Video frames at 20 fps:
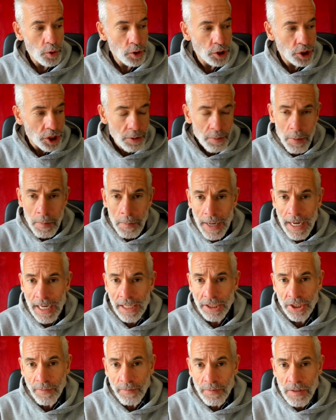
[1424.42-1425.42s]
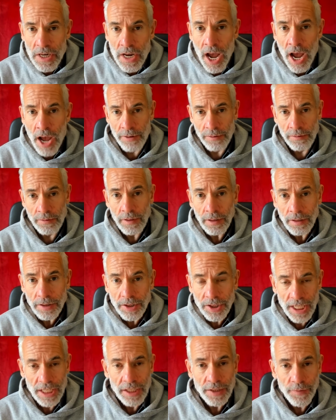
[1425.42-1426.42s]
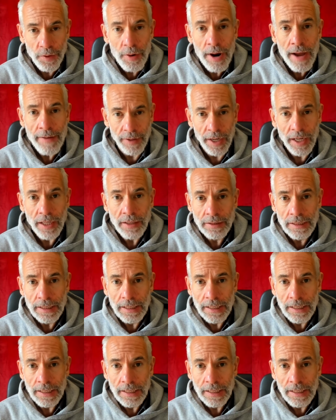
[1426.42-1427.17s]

Human beings have known since forever